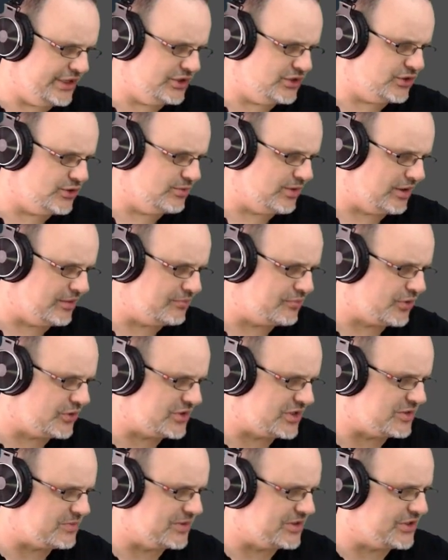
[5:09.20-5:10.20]
into my
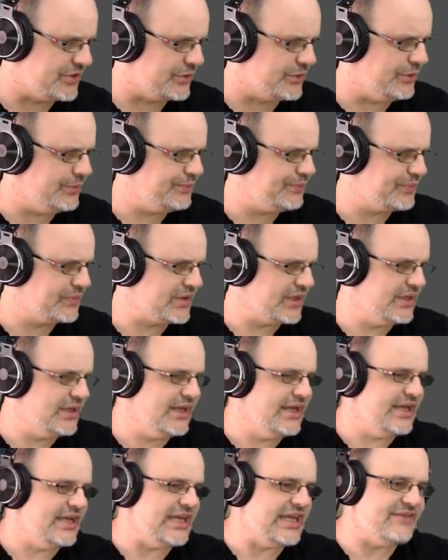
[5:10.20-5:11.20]
process material.
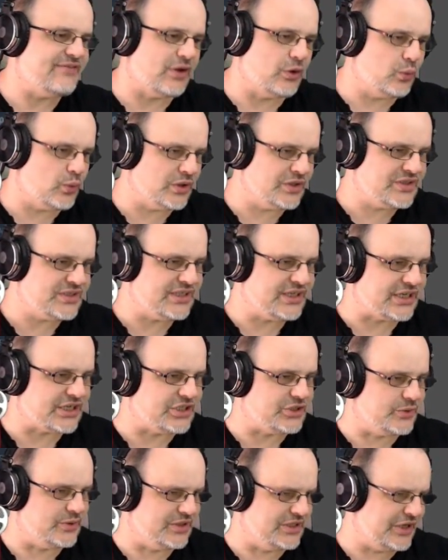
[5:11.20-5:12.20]
If I wanted, I
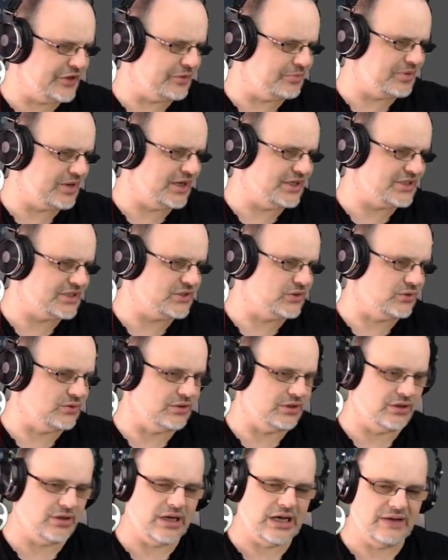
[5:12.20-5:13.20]
could do another
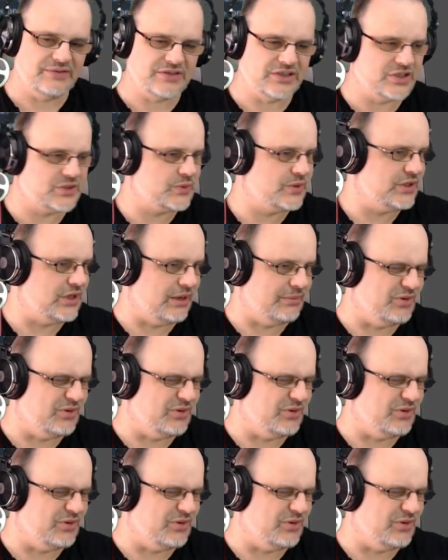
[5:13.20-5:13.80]
particle after this one.